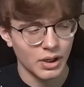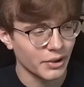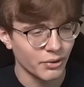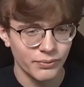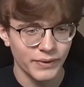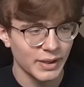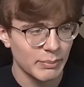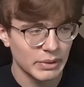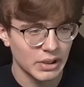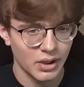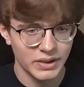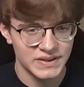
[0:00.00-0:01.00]
don't think it
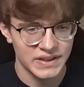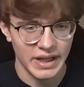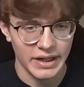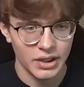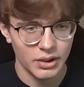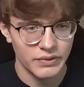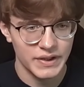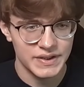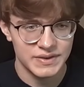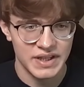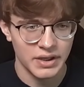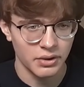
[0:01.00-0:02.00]
belongs in any of
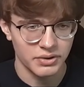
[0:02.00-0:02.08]
these tiers